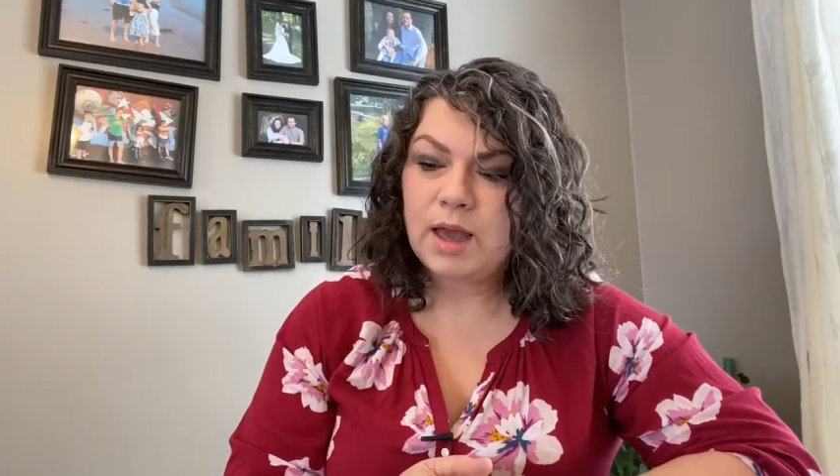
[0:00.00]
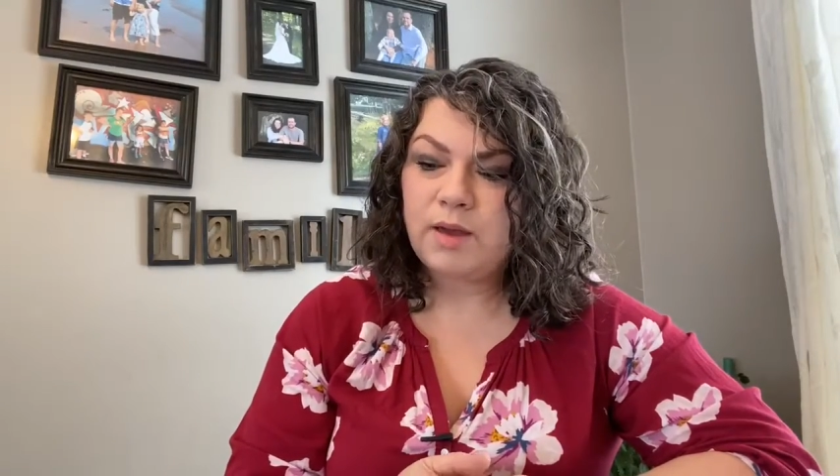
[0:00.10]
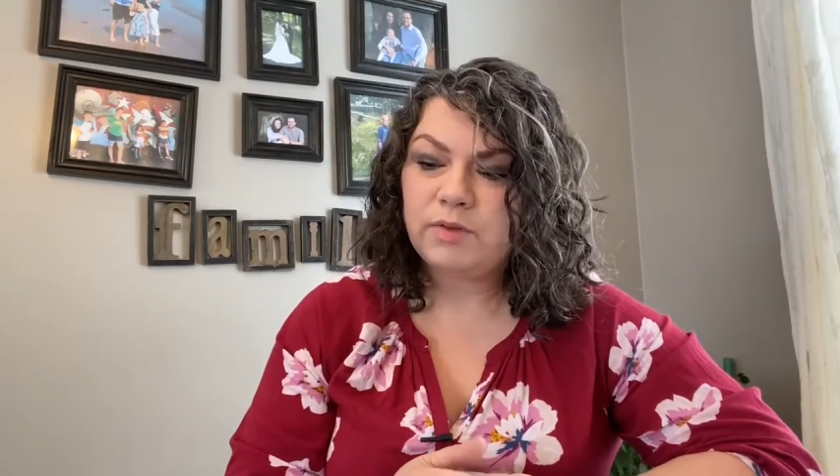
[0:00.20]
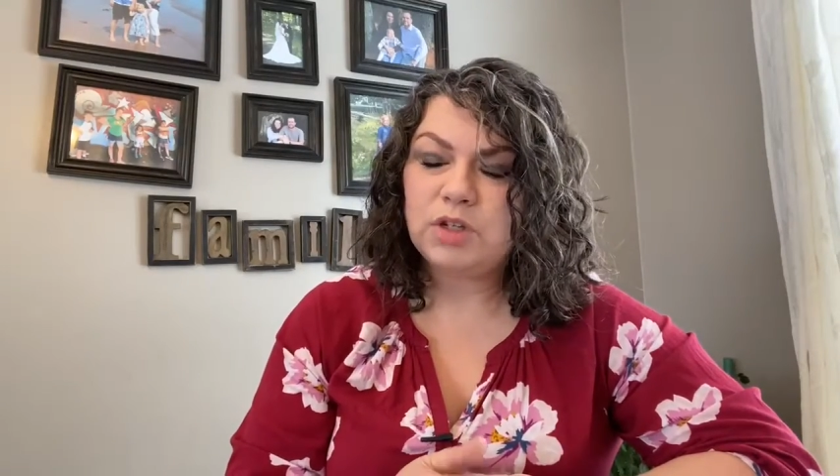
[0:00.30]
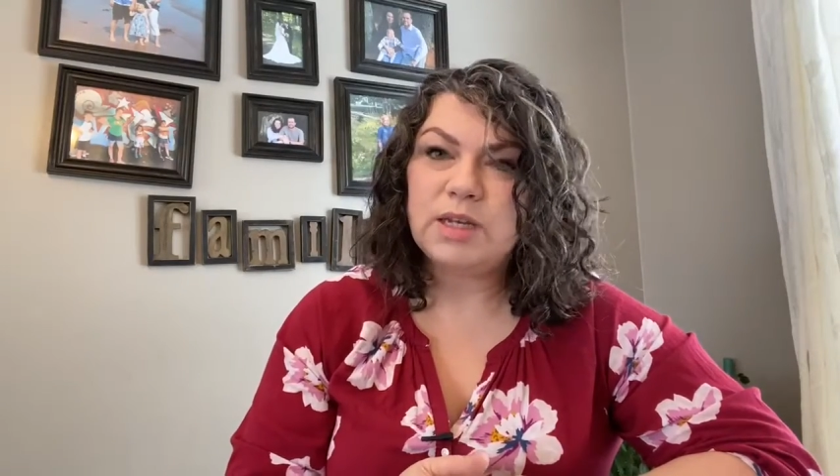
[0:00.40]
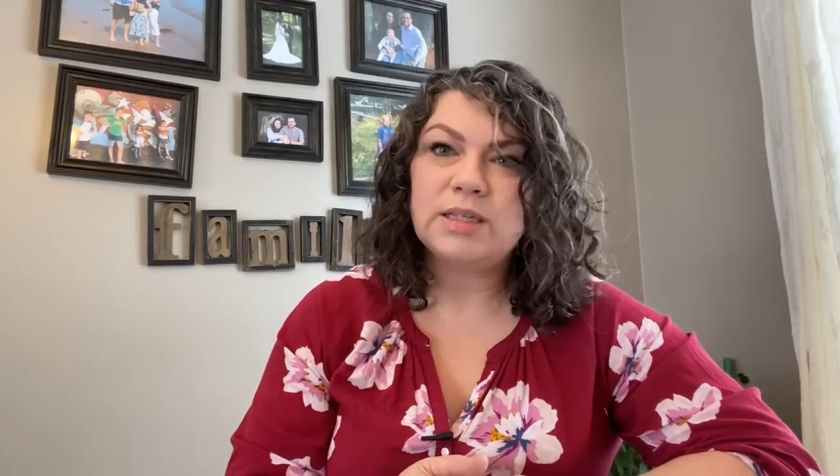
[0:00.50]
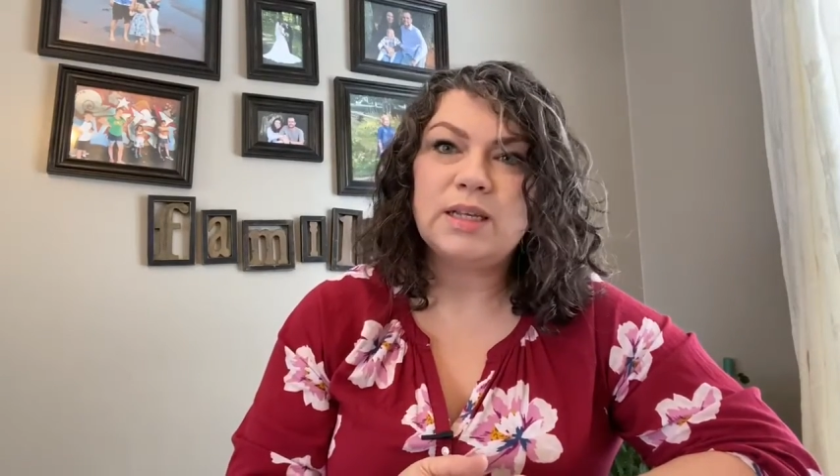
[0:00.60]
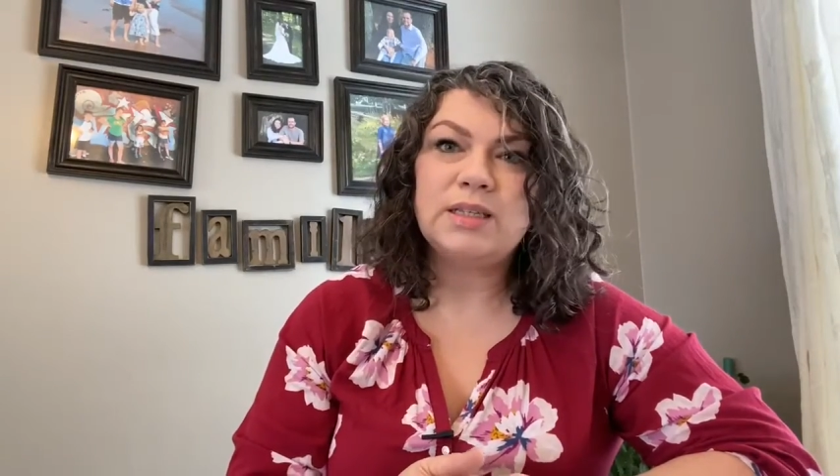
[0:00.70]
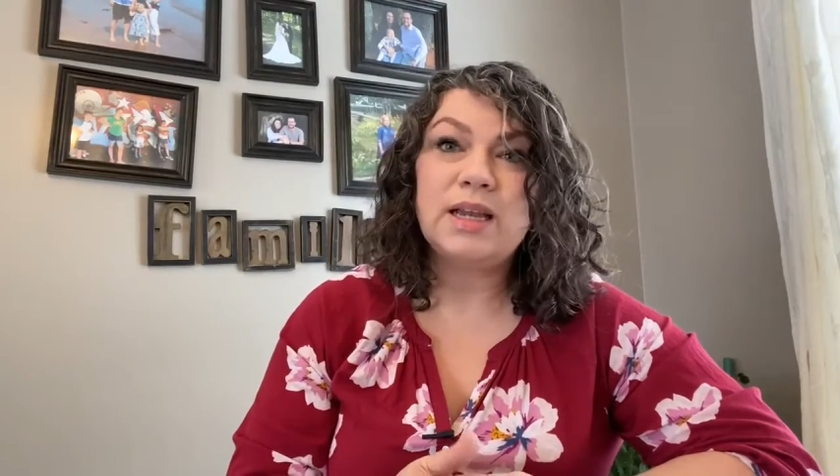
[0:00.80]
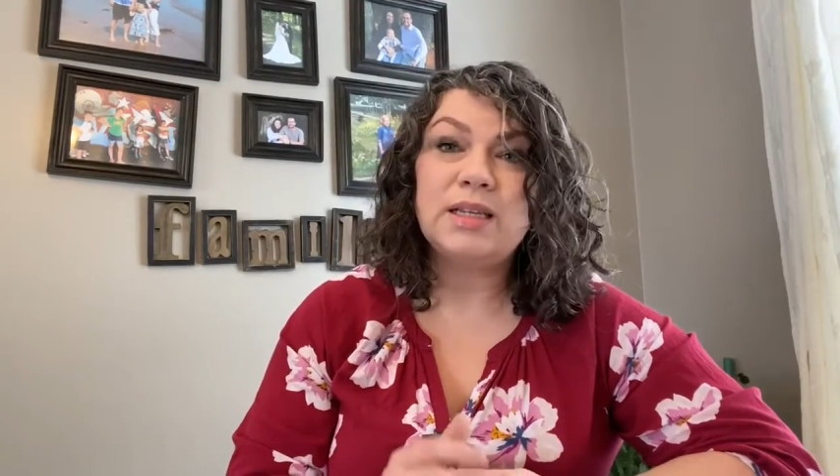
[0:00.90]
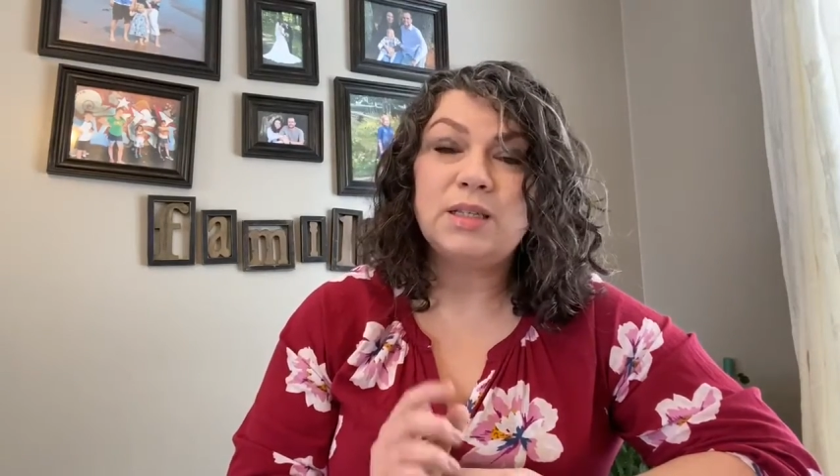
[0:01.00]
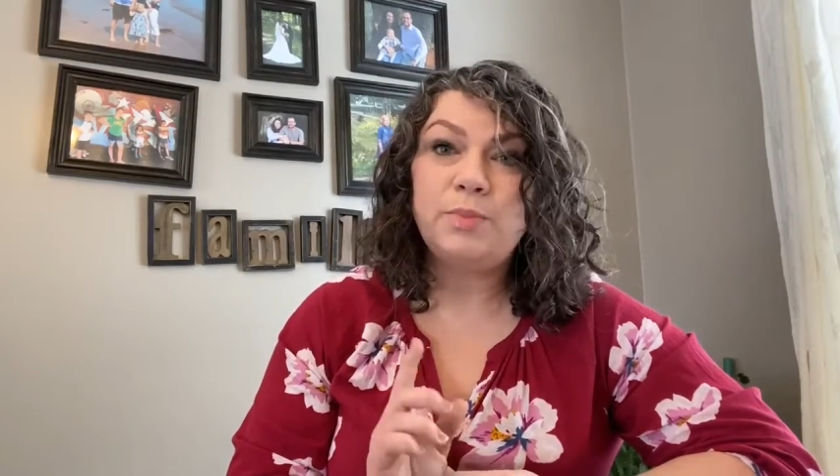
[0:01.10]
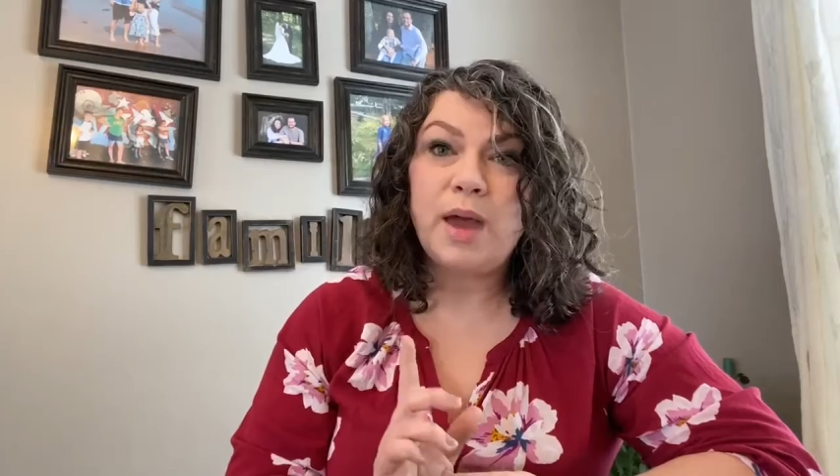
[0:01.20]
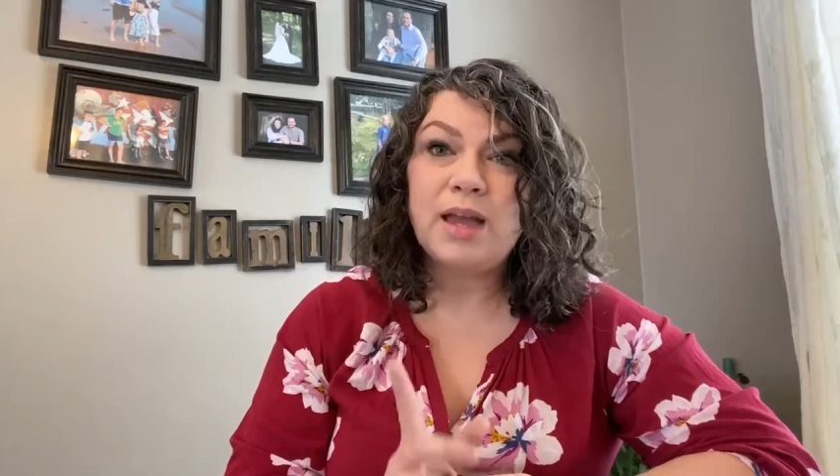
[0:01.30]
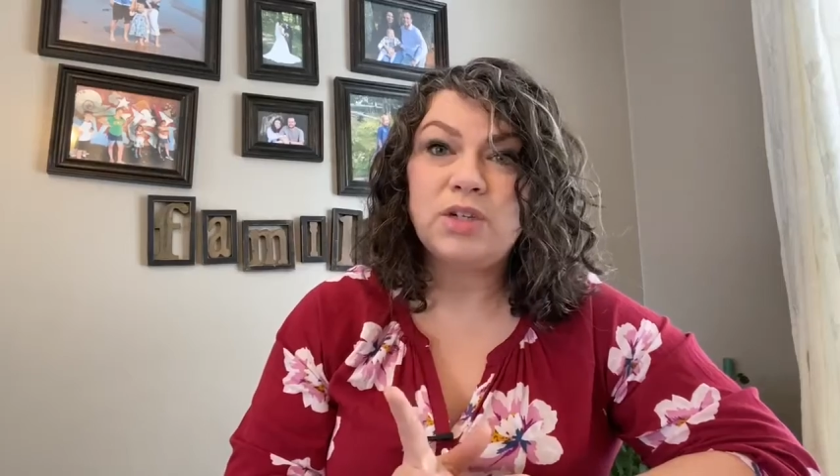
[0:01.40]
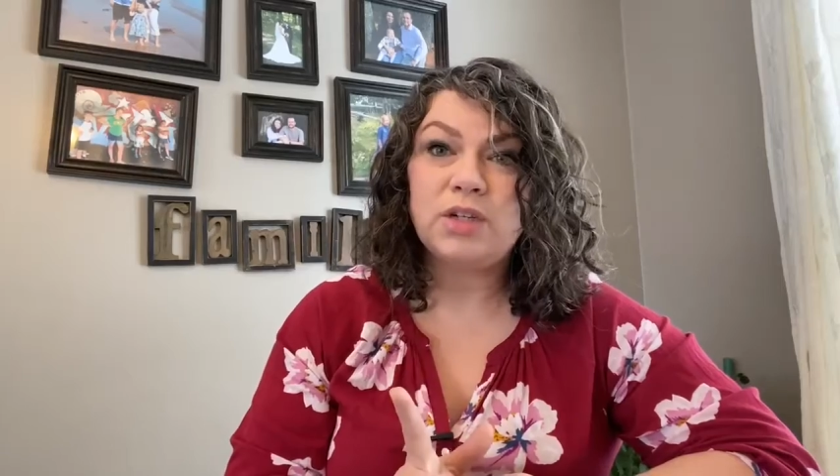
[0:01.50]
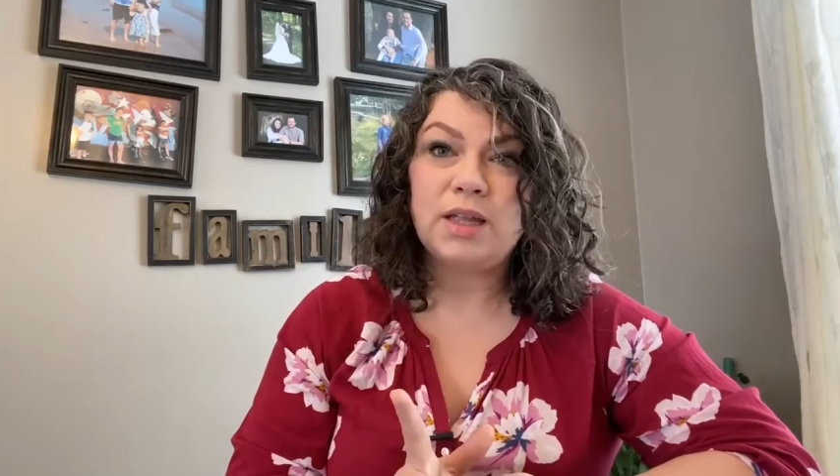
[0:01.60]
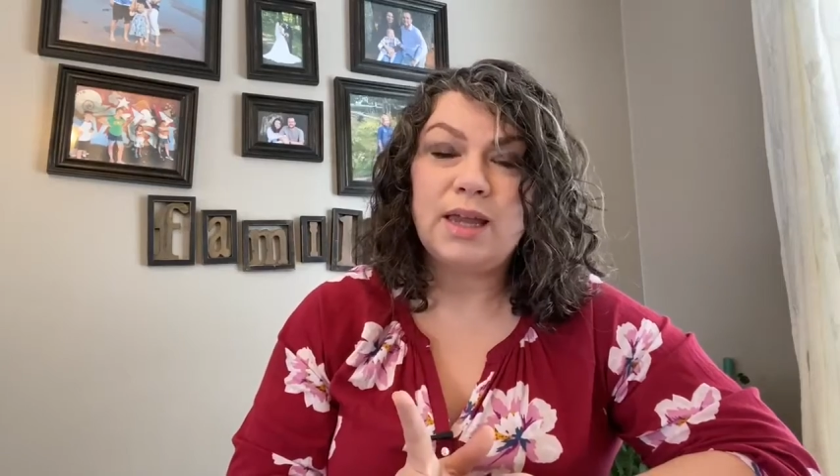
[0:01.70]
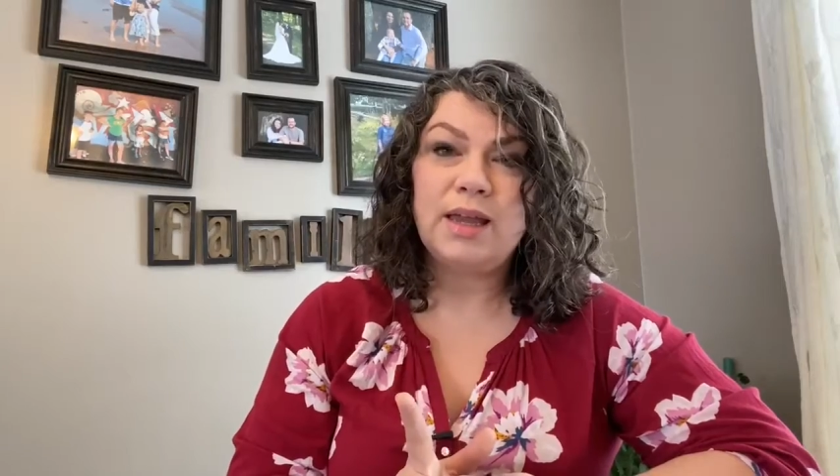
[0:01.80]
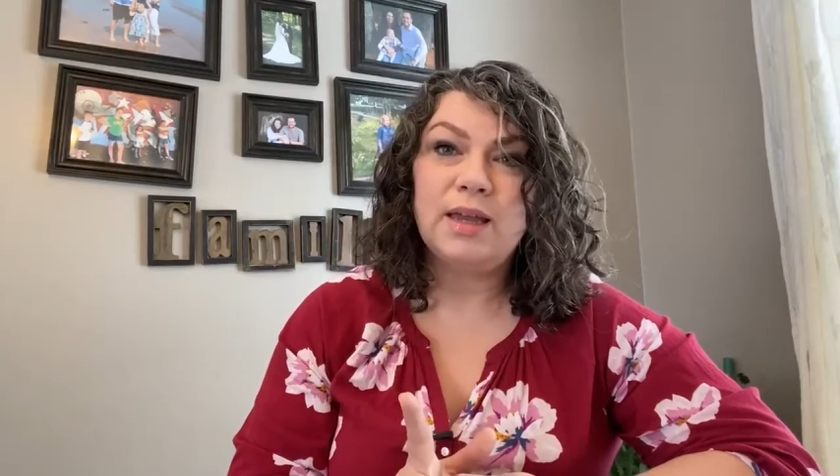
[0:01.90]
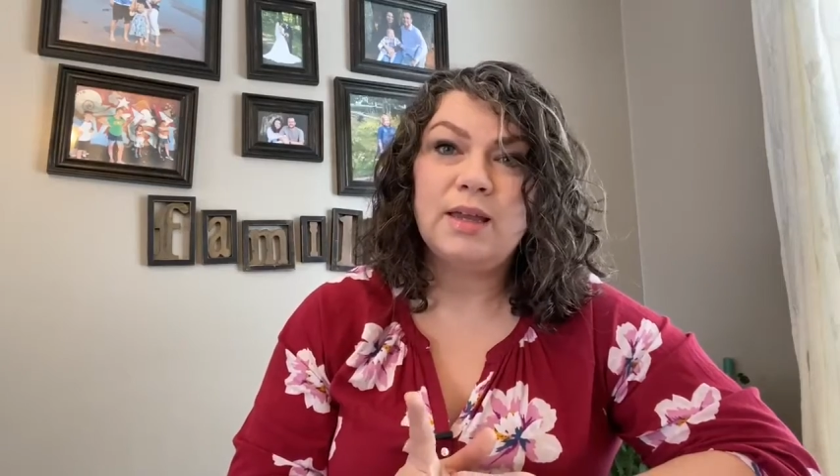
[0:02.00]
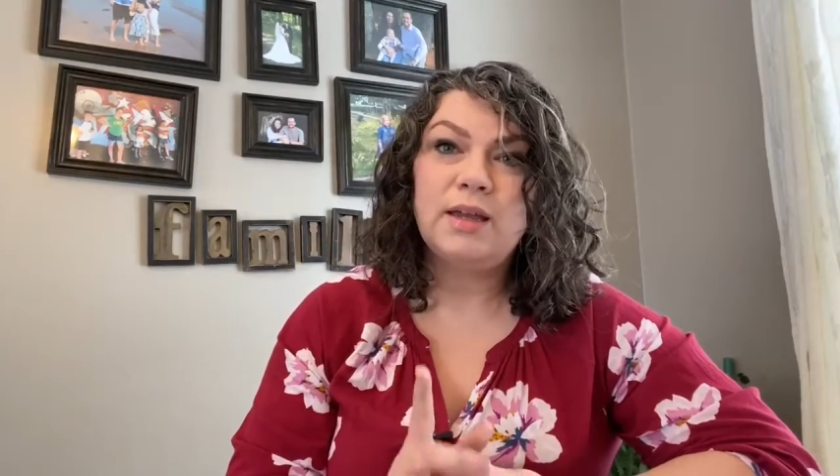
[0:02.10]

of Jesus, especially